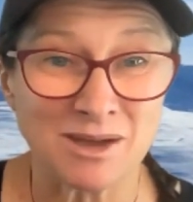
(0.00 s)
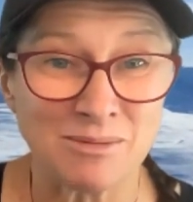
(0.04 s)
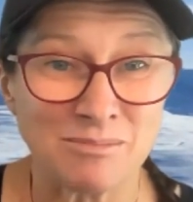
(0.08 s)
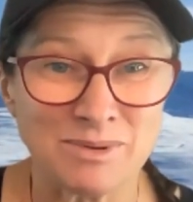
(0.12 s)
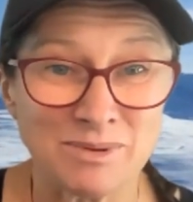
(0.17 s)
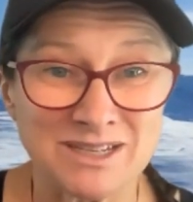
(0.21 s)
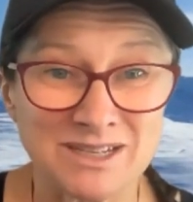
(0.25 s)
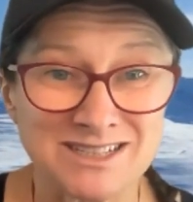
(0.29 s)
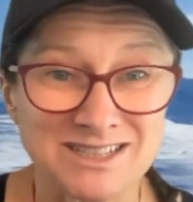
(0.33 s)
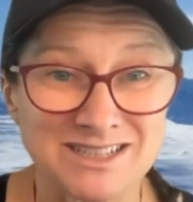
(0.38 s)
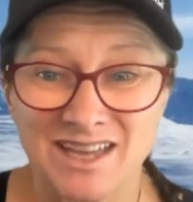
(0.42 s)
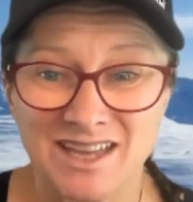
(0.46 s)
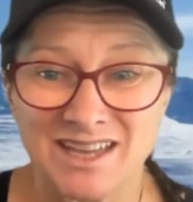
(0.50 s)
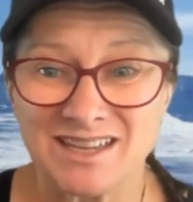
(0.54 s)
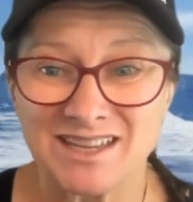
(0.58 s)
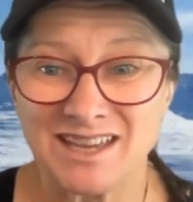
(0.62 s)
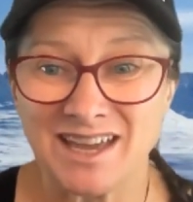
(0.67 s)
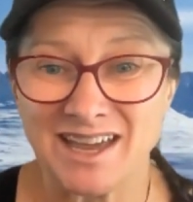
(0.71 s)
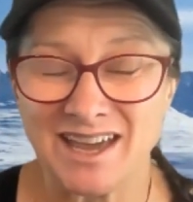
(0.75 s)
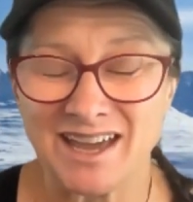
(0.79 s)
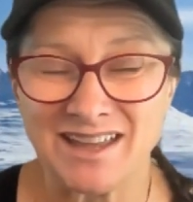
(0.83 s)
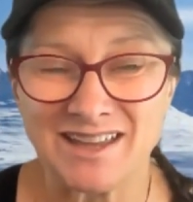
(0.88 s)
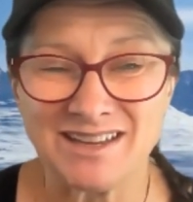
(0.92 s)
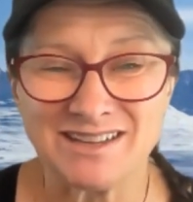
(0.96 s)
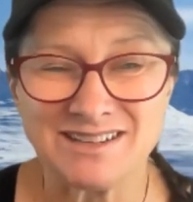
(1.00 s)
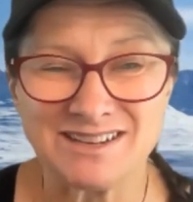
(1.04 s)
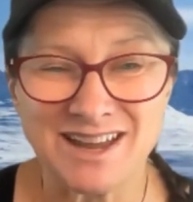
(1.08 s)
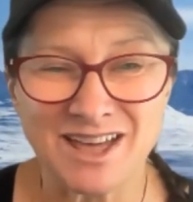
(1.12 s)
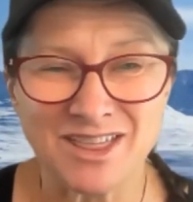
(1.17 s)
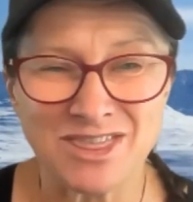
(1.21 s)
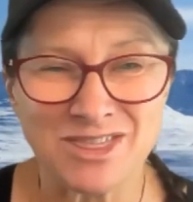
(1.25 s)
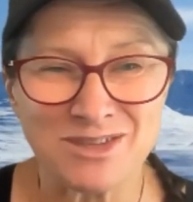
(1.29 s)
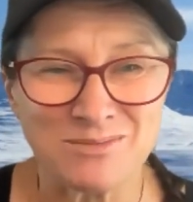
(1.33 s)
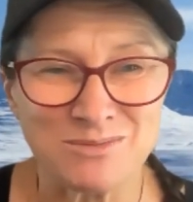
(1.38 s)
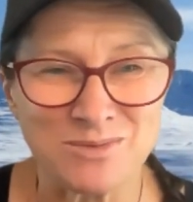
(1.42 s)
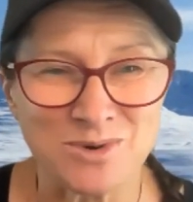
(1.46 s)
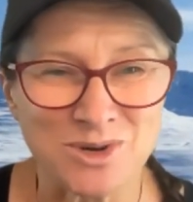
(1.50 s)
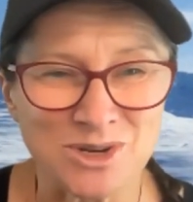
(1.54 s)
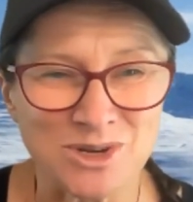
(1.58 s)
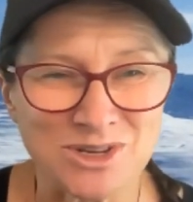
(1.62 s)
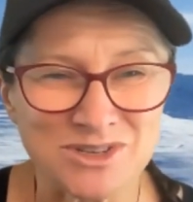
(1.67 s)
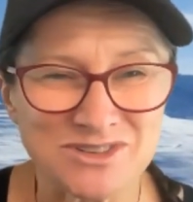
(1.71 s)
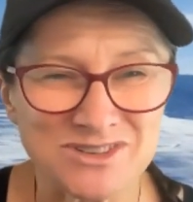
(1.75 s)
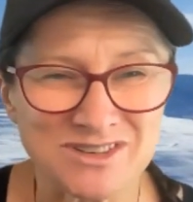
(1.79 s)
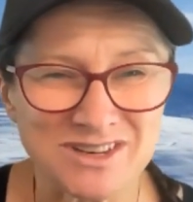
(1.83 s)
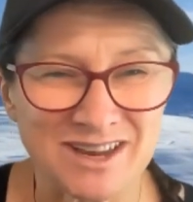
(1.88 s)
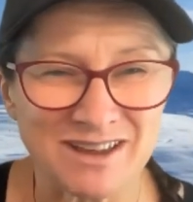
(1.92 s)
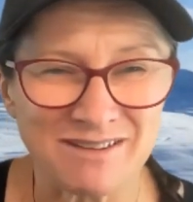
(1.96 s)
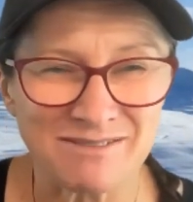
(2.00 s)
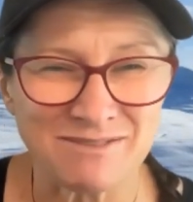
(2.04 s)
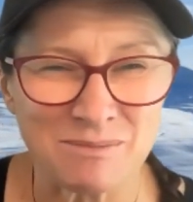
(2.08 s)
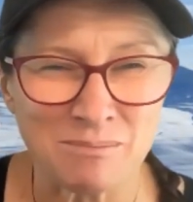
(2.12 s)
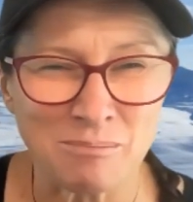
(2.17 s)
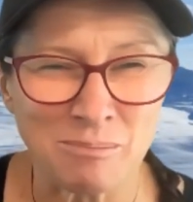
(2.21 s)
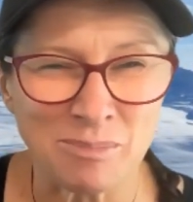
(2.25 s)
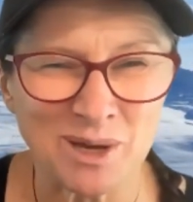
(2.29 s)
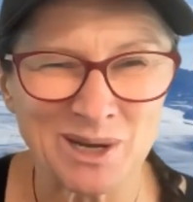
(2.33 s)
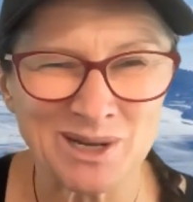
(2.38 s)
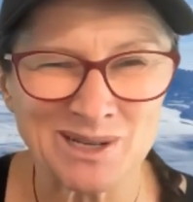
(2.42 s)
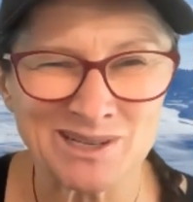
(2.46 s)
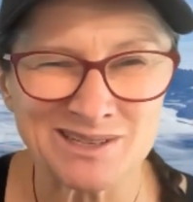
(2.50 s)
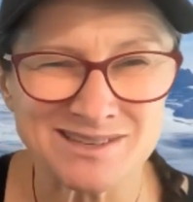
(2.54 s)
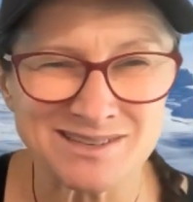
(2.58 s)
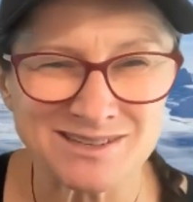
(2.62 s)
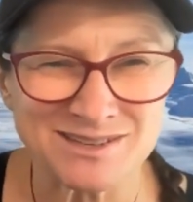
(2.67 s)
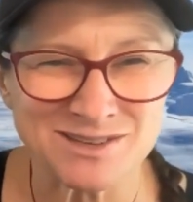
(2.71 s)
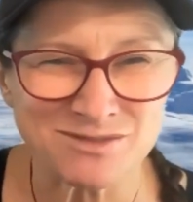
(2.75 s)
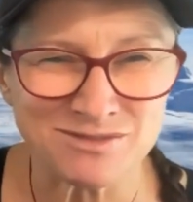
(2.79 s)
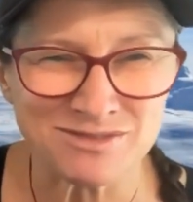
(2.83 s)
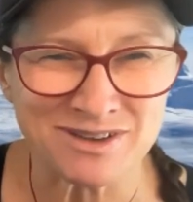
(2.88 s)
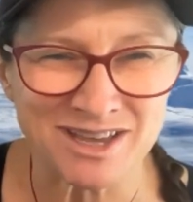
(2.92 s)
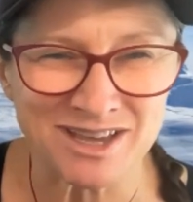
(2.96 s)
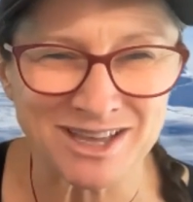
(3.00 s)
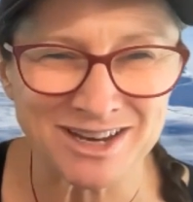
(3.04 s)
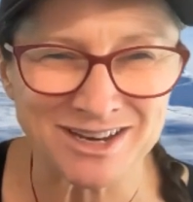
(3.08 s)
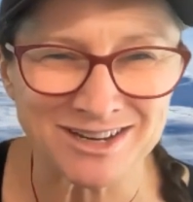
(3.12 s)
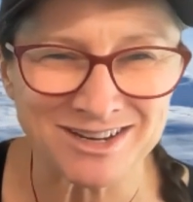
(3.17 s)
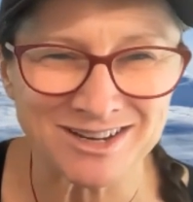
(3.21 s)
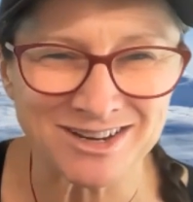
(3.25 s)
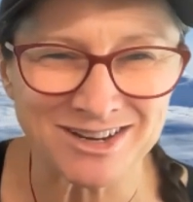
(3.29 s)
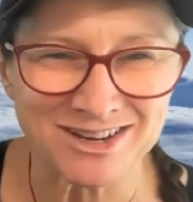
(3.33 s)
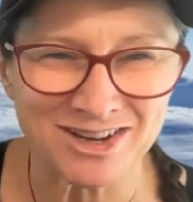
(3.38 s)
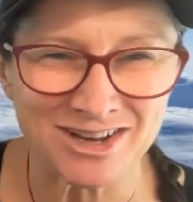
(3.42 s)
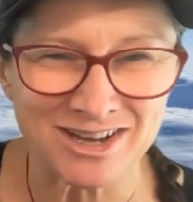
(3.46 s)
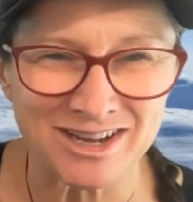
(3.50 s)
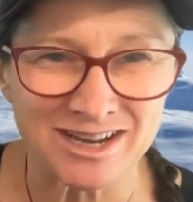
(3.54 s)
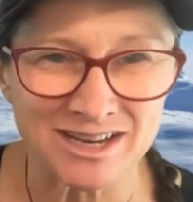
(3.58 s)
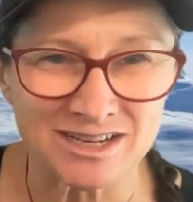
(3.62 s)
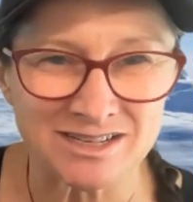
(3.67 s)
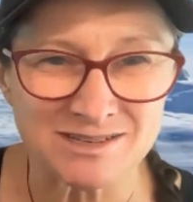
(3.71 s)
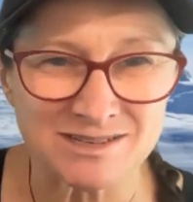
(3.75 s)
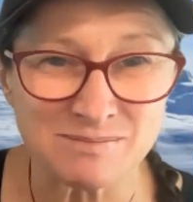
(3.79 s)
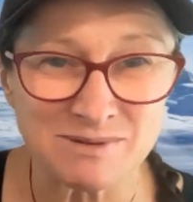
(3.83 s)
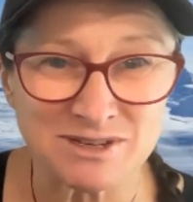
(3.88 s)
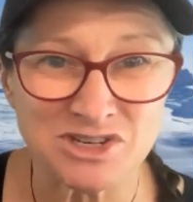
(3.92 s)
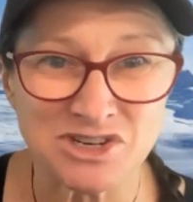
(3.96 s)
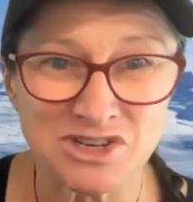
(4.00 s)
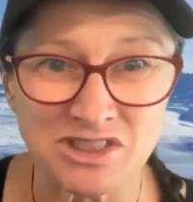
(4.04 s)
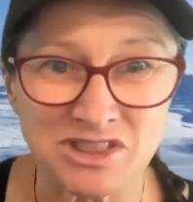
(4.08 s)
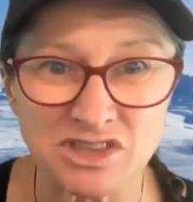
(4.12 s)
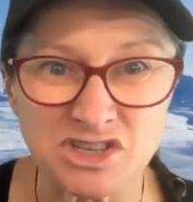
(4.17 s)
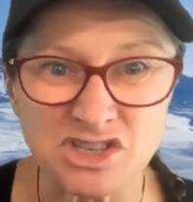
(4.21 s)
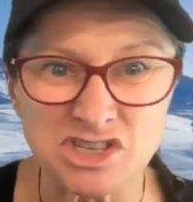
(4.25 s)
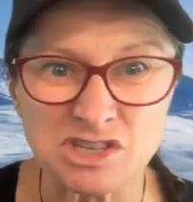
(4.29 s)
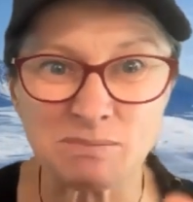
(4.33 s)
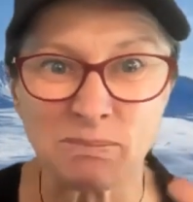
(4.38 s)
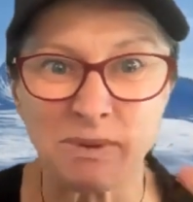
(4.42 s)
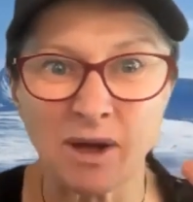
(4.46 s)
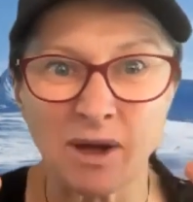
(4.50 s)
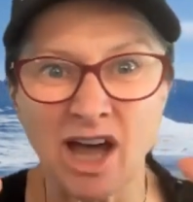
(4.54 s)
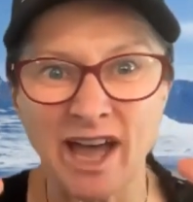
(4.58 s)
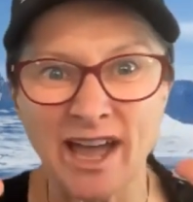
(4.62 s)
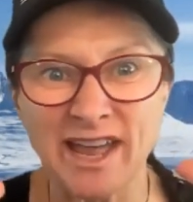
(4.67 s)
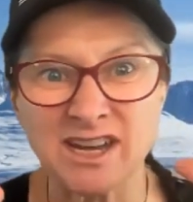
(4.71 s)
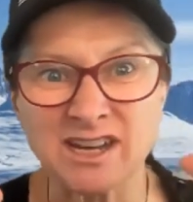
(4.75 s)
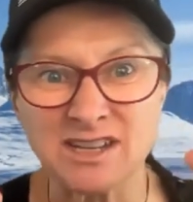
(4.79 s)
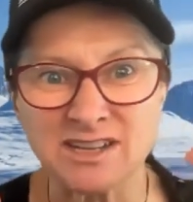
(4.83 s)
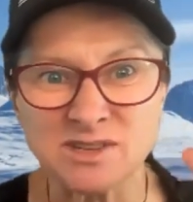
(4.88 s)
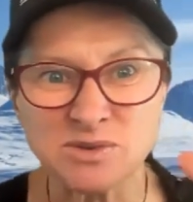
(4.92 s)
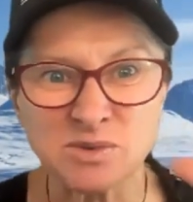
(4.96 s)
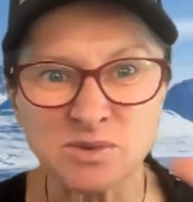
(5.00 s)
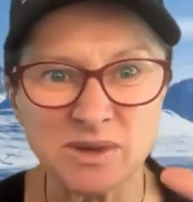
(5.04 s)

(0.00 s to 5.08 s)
But yeah, nothing worse than having bugs in your van at night, especially the spiders.